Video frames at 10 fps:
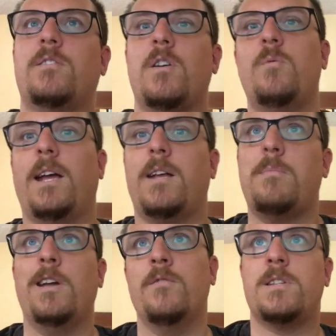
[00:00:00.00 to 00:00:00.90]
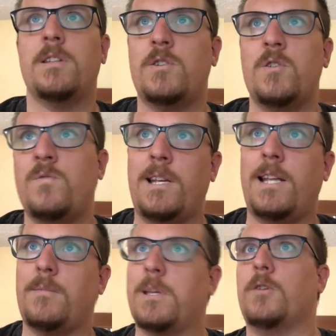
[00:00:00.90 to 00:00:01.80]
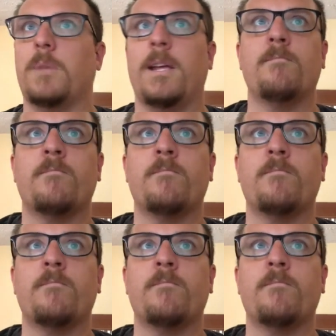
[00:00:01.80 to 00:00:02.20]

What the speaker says: Don't hand me over to the Jews and let them kill me.